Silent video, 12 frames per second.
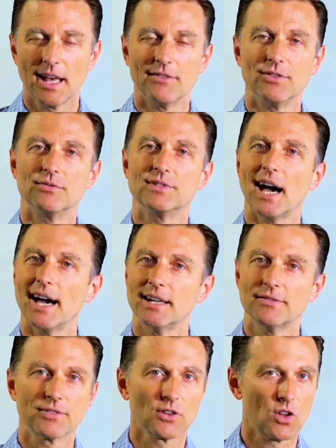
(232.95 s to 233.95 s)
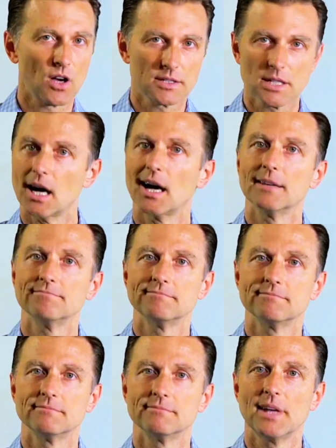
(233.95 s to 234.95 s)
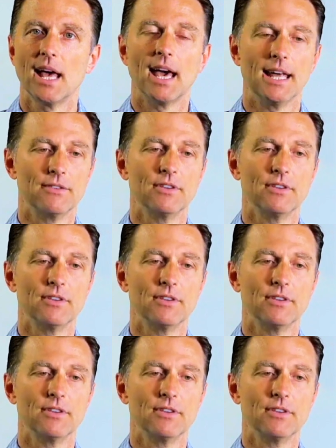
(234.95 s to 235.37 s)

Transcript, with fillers: if you've dieted for a long time and